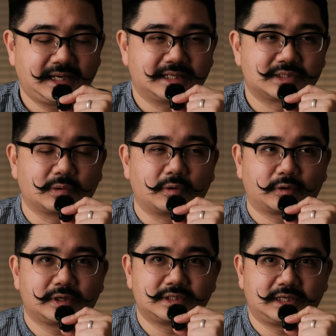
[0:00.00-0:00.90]
And so
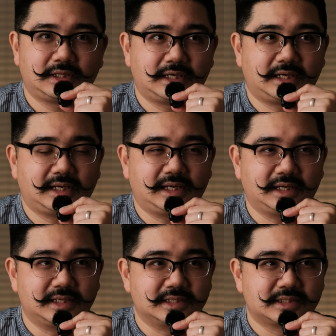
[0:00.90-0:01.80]
Gorgonzola
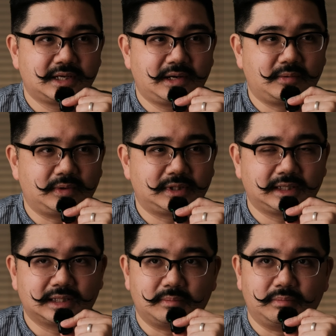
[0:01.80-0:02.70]
is
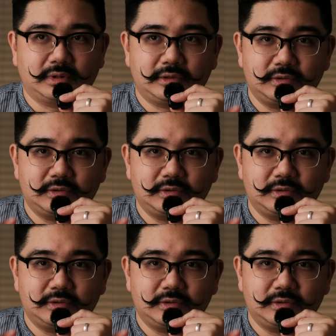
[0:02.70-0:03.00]
within the blue